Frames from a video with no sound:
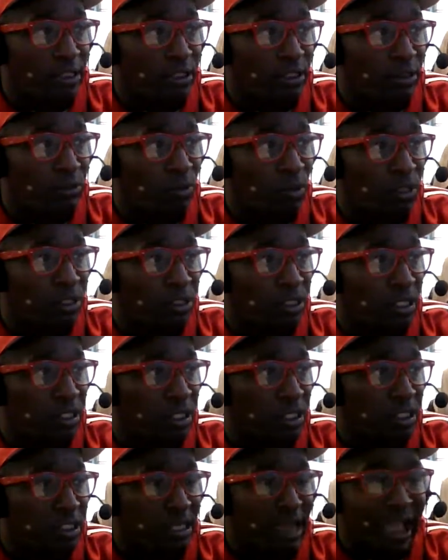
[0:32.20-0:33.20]
was the
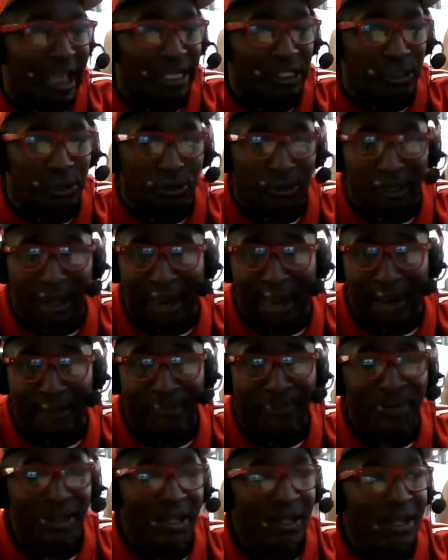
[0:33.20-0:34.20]
disaster
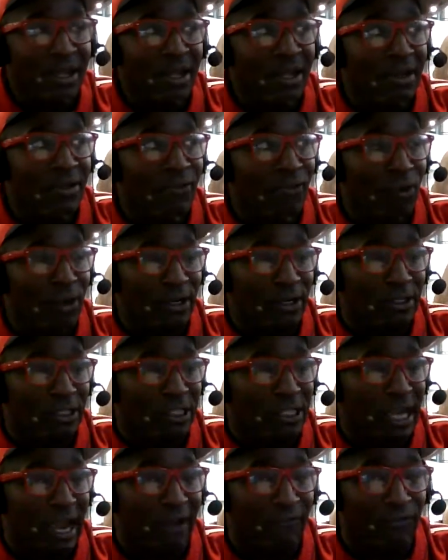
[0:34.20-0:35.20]
game for your
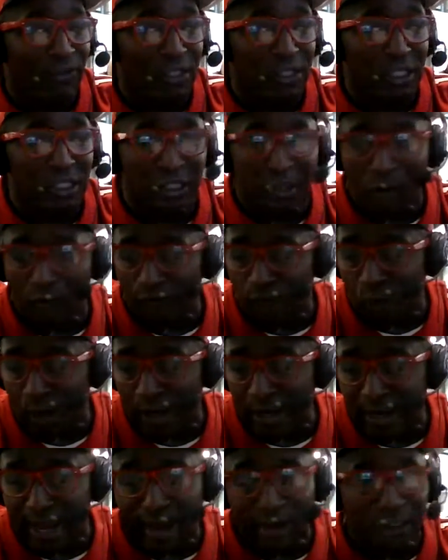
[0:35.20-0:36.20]
San Francisco
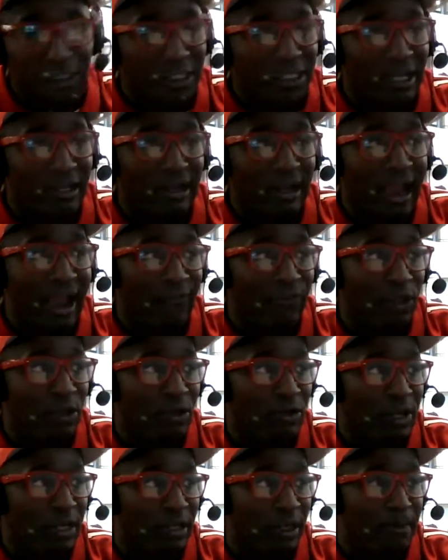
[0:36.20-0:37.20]
49ers Sunday
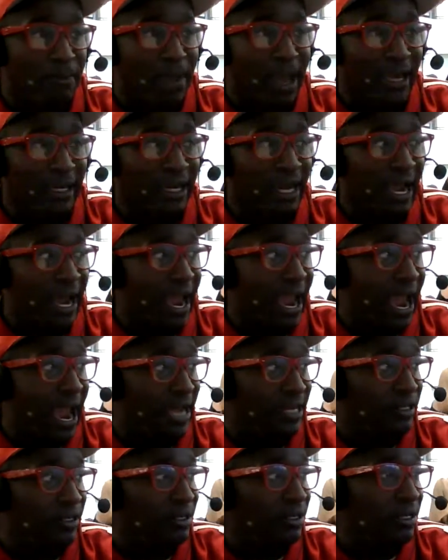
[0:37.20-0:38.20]
afternoon at the Mecca
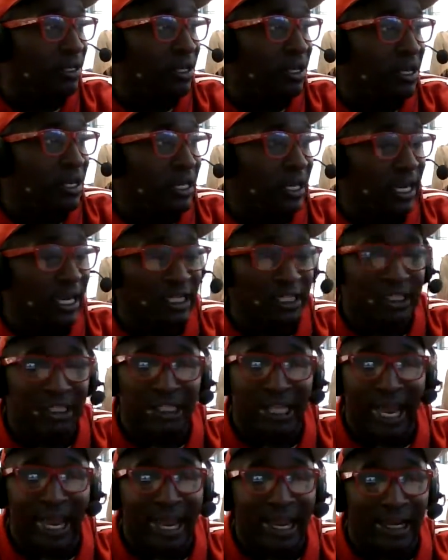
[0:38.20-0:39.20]
in
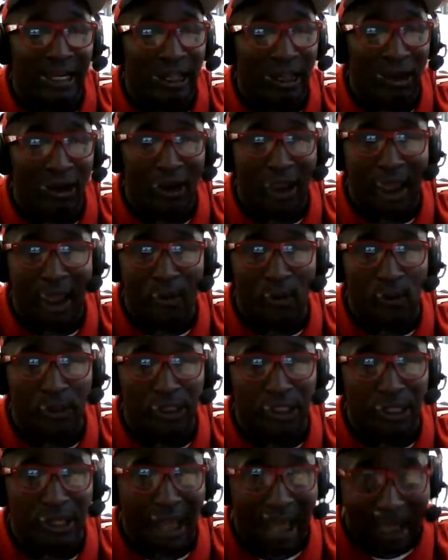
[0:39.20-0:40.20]
Santa Clara. It
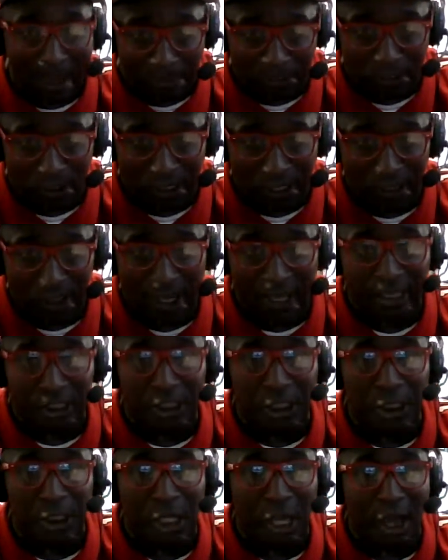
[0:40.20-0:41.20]
was not pretty,
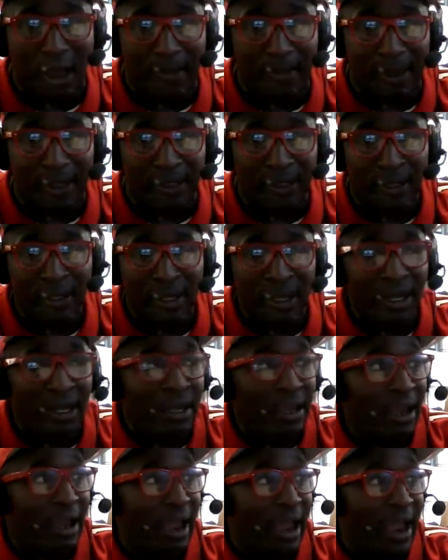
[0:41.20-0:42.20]
ladies and gentlemen.
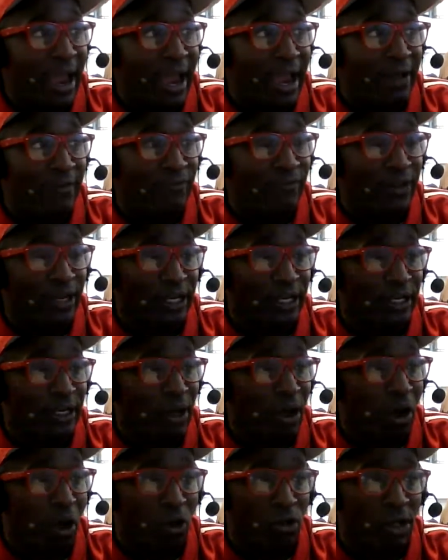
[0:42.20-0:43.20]
And the
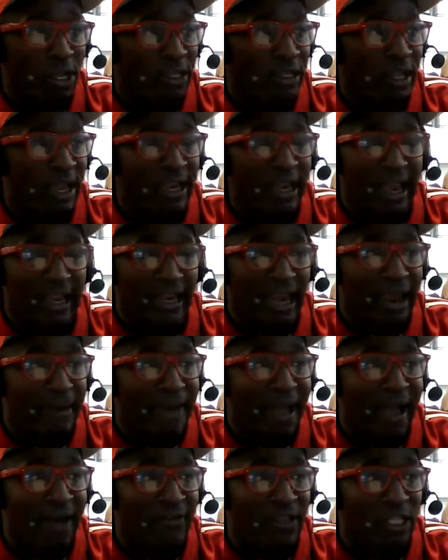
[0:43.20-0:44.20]
only thing that
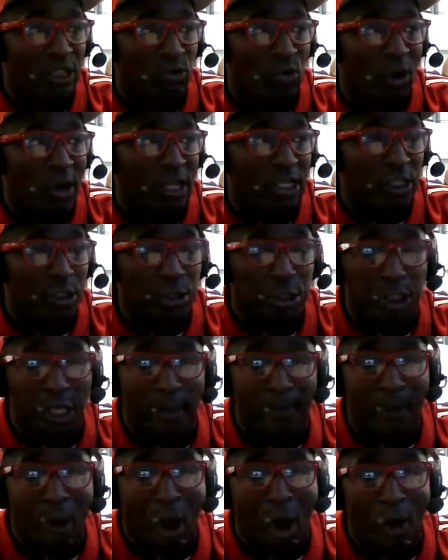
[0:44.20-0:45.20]
came out of this was
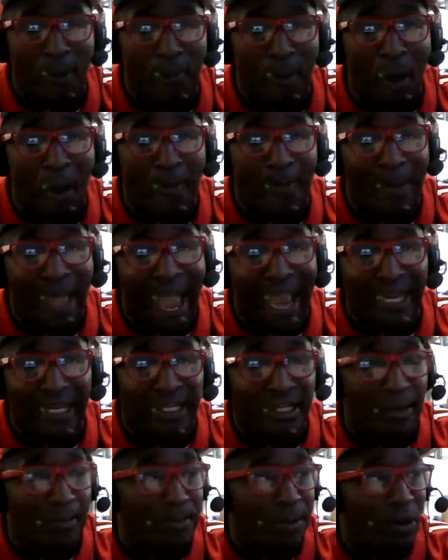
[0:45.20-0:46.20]
Jim Harbaugh back
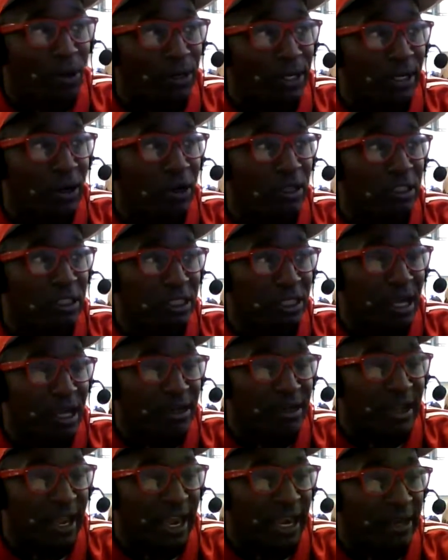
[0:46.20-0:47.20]
in the building on
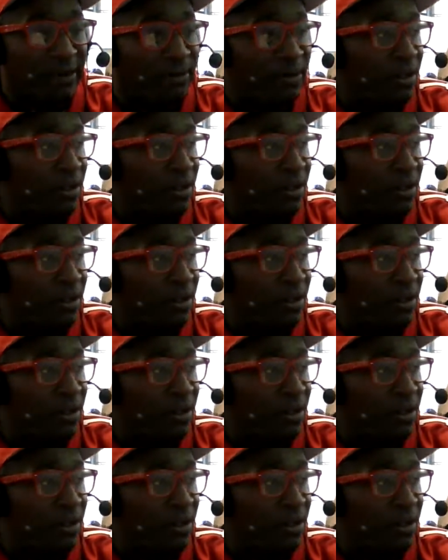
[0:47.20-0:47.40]
Sunday.